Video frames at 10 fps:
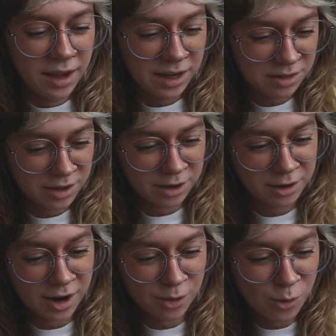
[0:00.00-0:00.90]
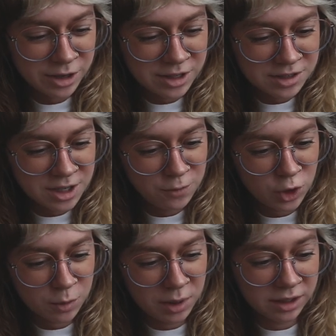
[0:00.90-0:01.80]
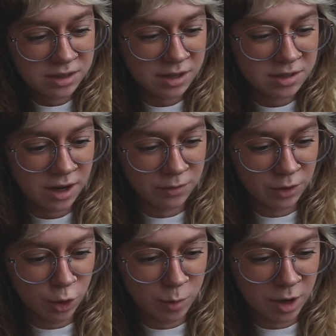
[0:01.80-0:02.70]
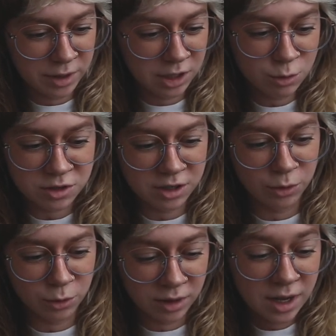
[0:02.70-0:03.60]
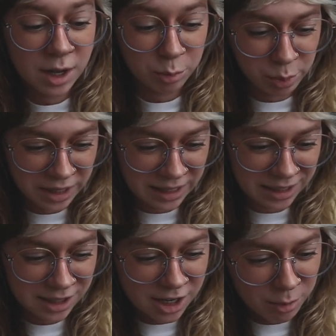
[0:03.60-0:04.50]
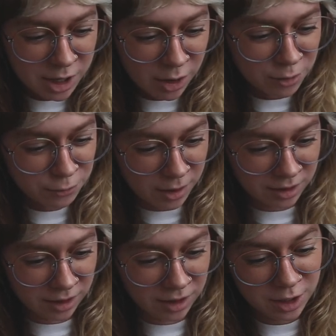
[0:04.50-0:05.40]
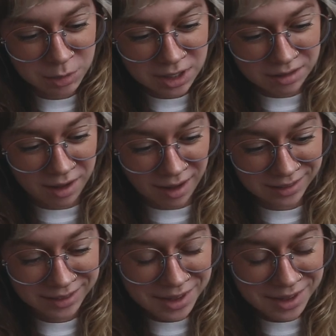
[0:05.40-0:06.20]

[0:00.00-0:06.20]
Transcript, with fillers: Hey there, I wanted to see if you could make a TikTok video about my new single, Blank, coming out on Friday. It'd mean a lot.